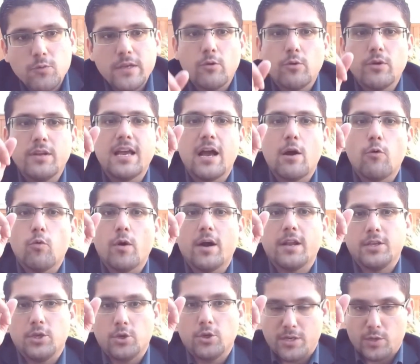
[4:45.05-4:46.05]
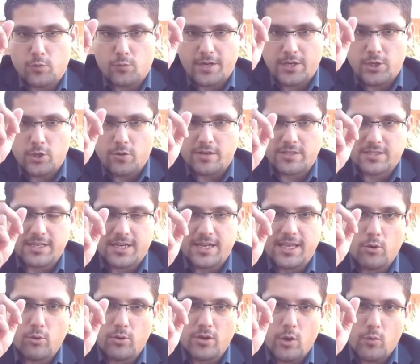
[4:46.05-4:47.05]
we only have one unit when you are
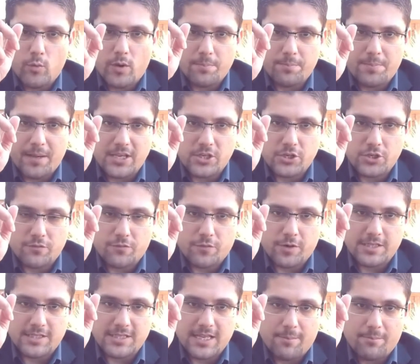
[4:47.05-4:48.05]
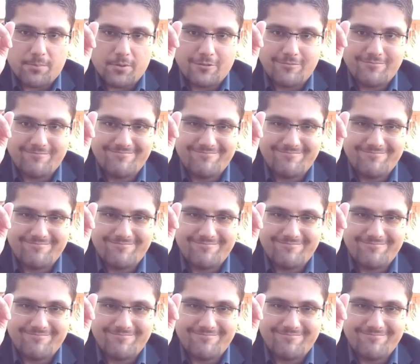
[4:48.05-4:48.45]
studying only one patient, for example.